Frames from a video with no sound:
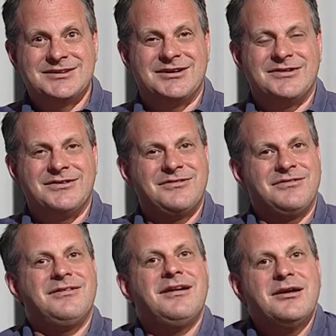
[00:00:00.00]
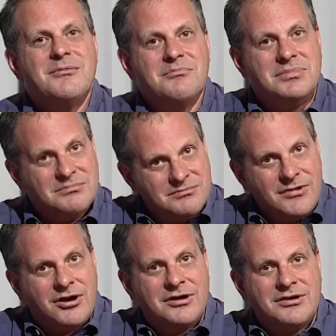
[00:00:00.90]
our
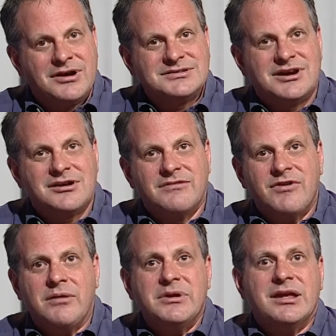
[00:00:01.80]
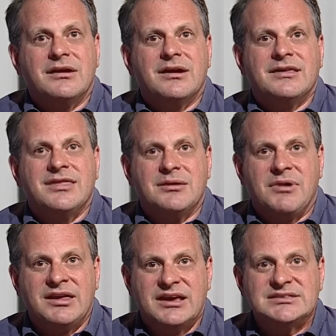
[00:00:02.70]
talk on vomiting, and I thank
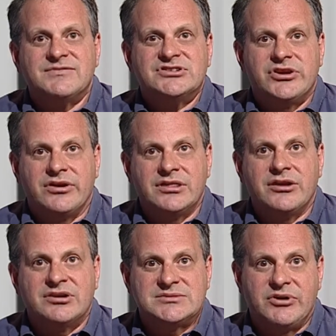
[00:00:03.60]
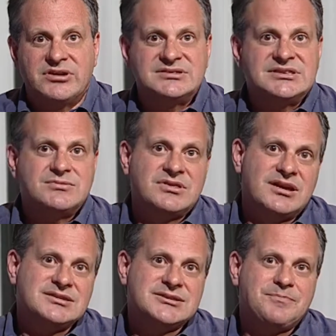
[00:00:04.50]
my guests for sharing their experiences with
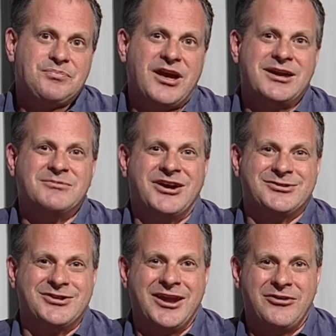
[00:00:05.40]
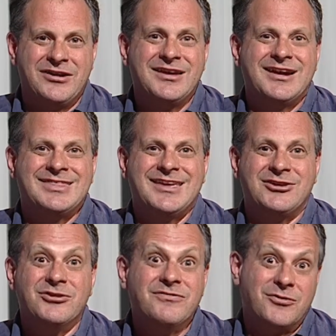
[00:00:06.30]
us. I am Dr. Carey, and I
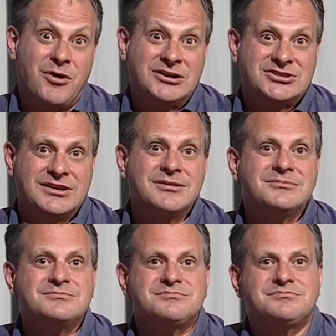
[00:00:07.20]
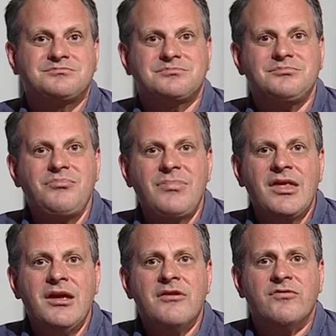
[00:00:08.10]
thank you for watching.
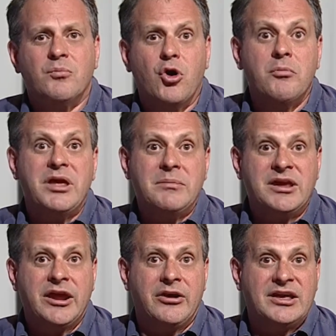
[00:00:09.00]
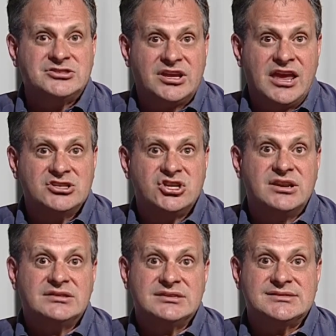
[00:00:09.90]
For more baby care
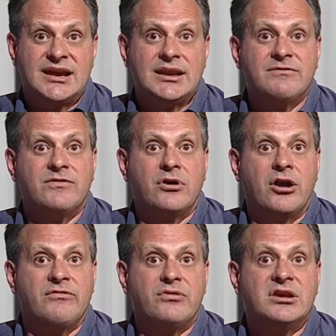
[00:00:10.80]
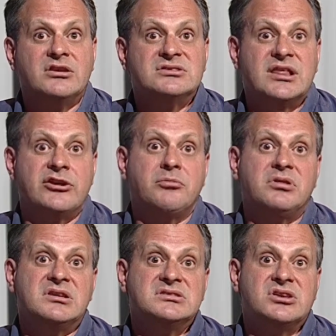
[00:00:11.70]
education and to sign up for our free newsletter,
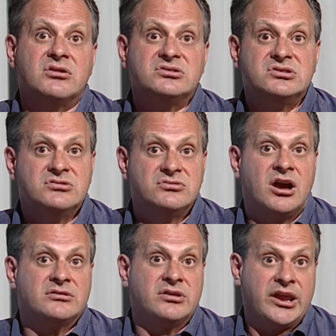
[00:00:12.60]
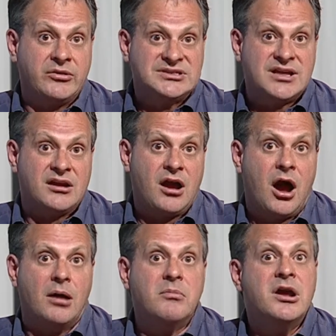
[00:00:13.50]
please go to
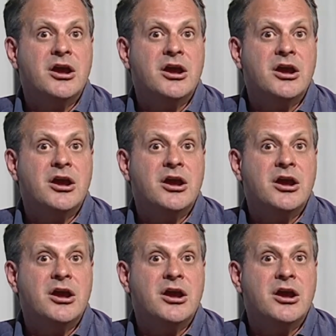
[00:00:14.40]
drcareys.com,